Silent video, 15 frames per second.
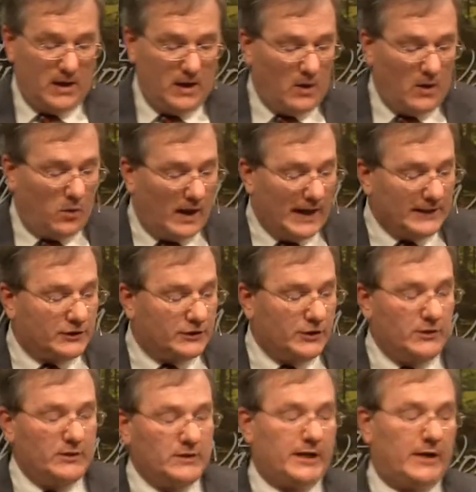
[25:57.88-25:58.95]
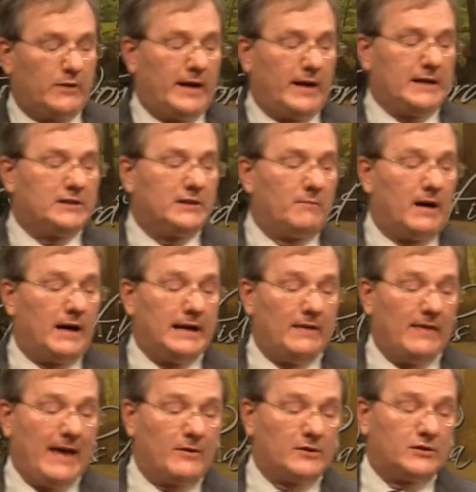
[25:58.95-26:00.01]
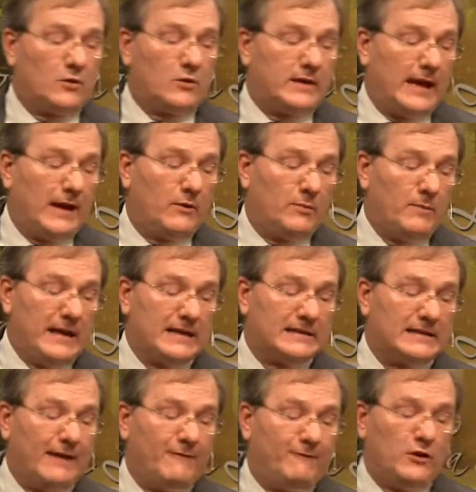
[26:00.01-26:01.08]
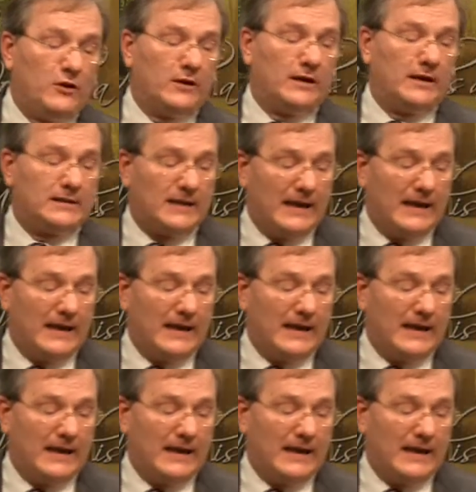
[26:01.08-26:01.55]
White students had raised the money, and that was okay with me as I viewed it as an